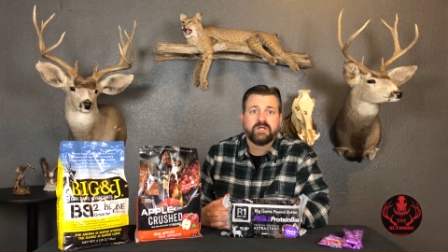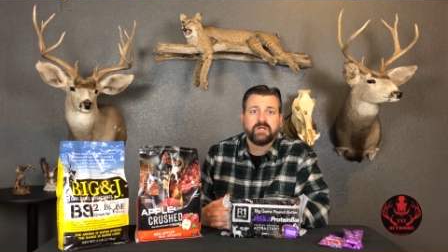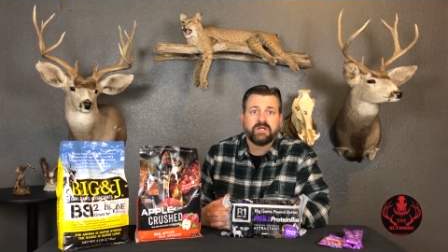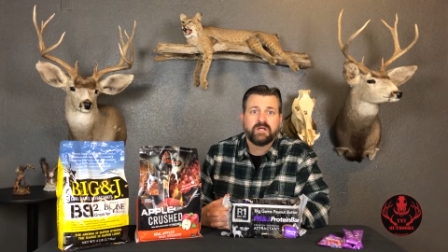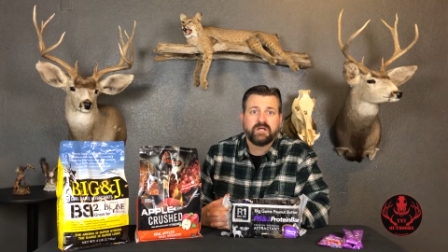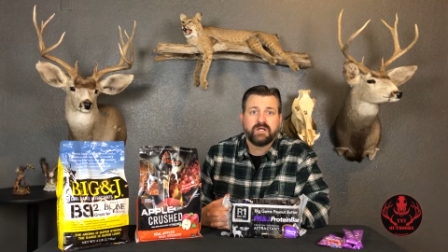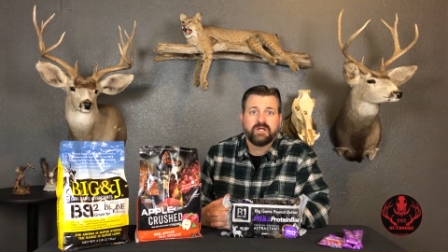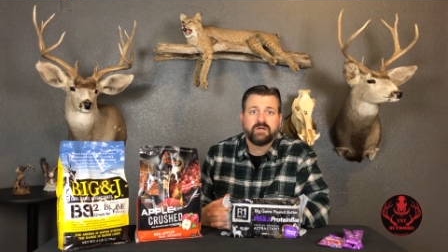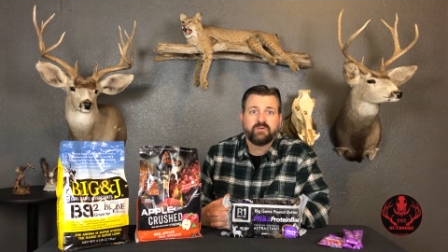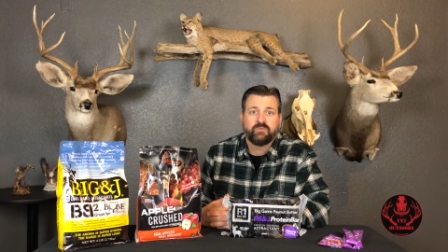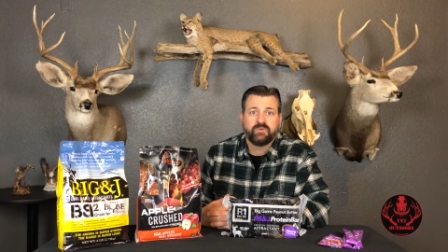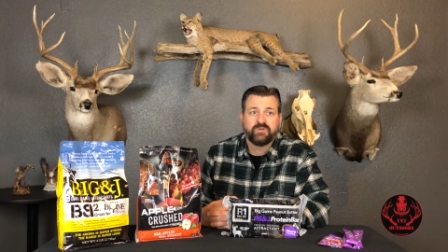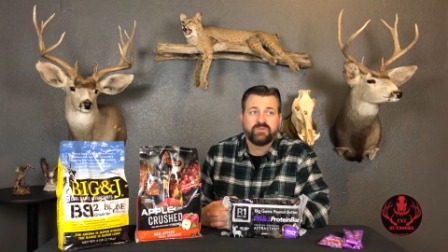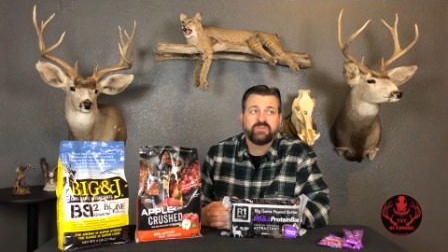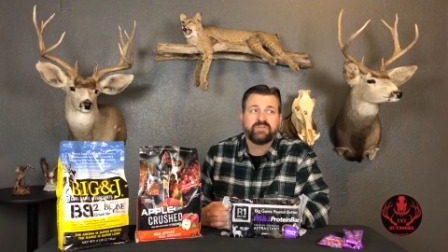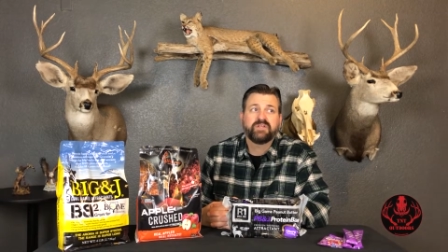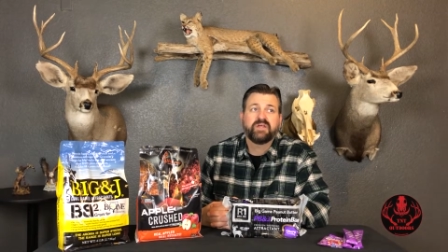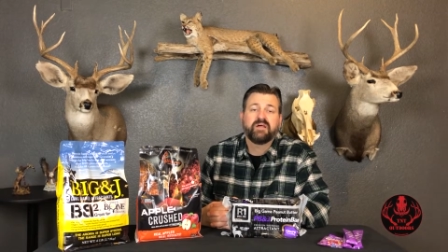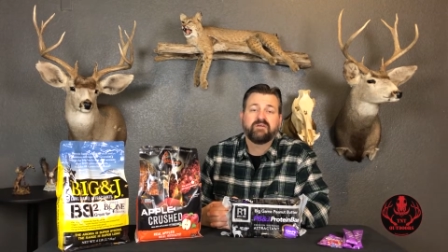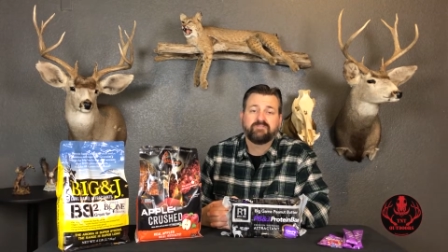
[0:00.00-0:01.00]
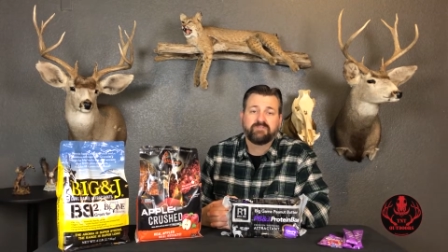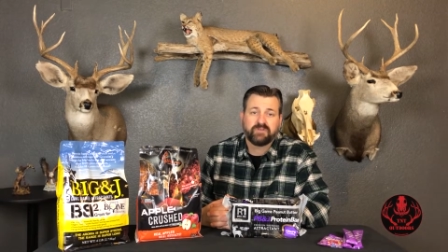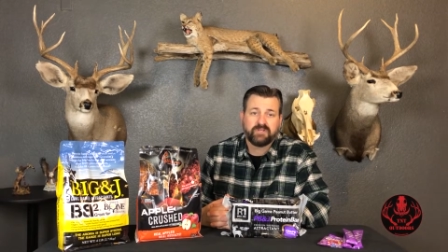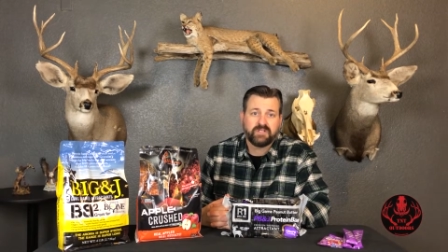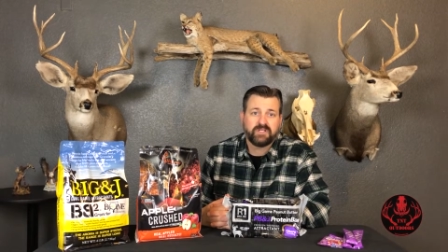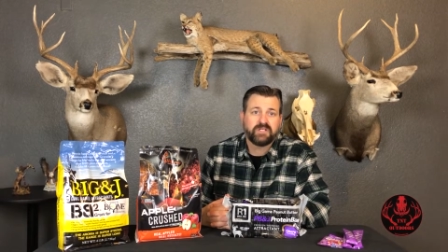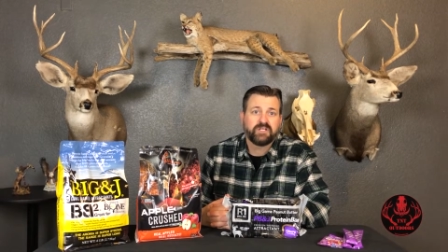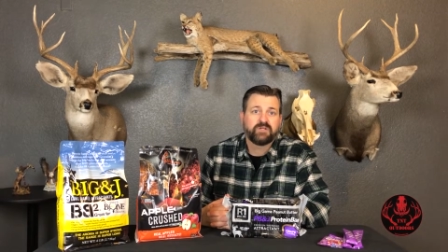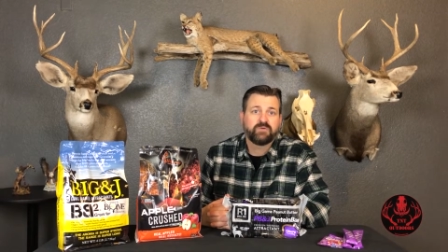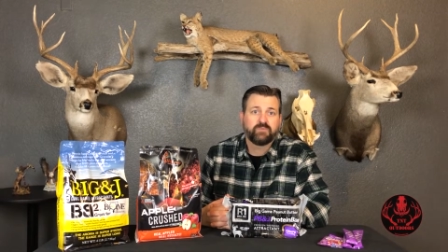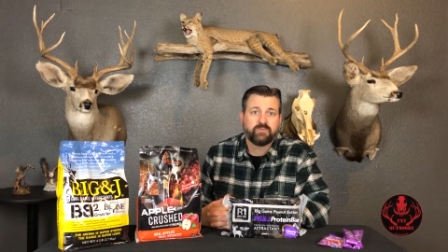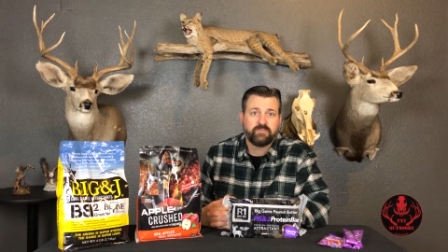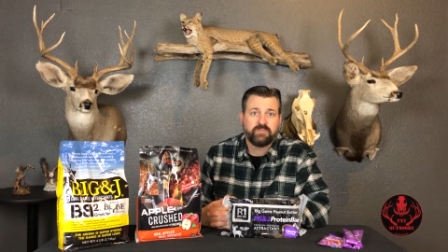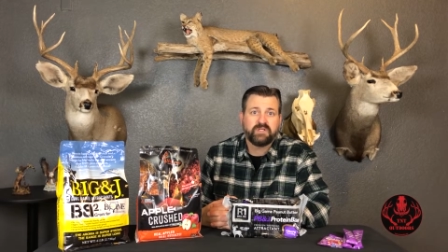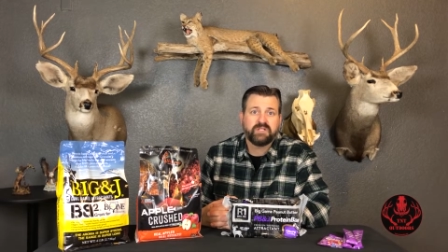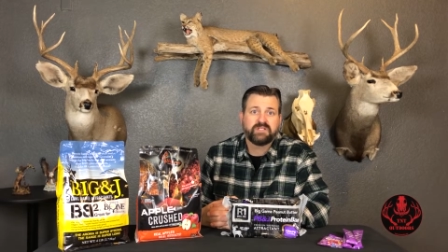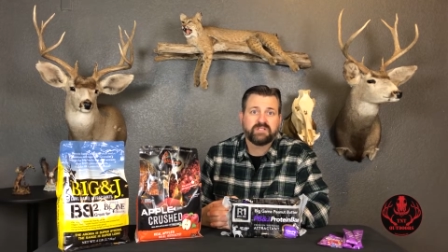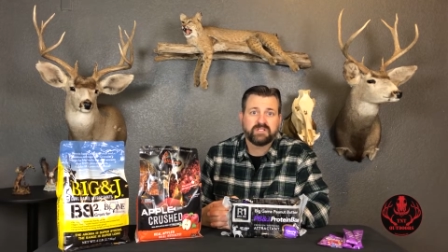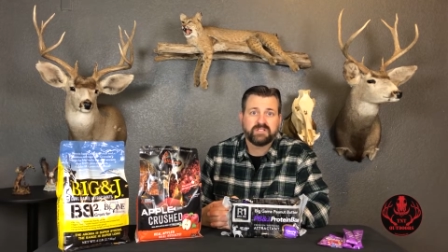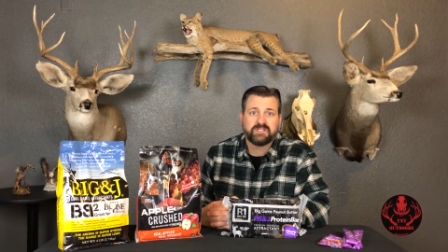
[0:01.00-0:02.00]
We're definitely going to
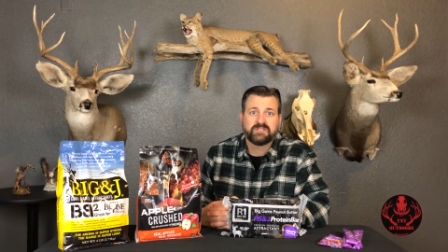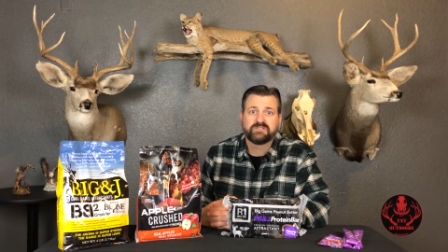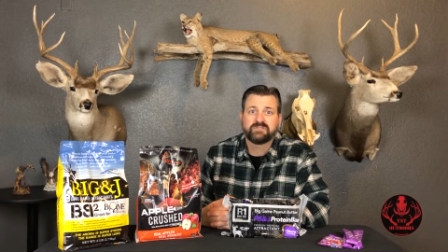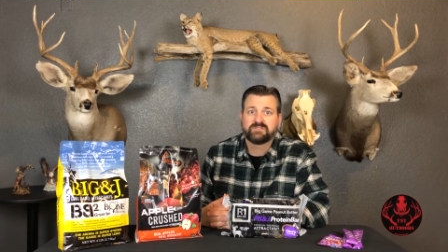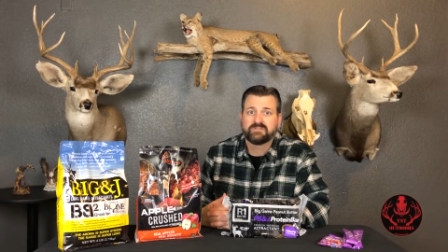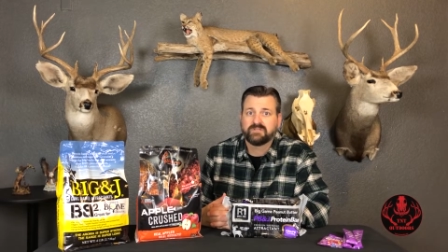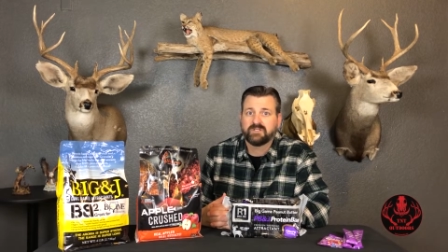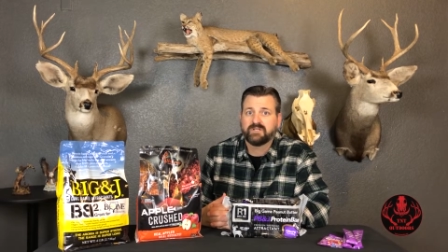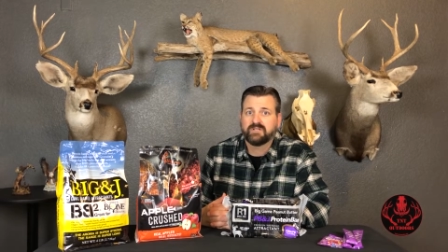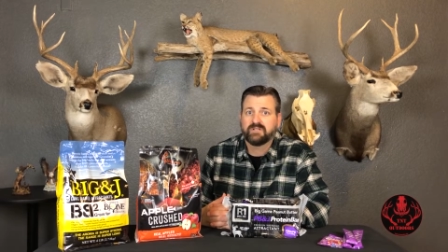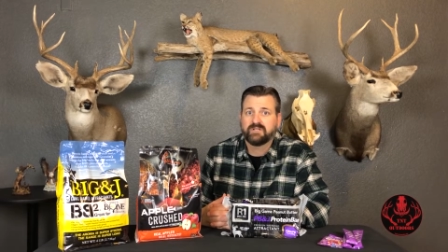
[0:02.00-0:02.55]
repeat this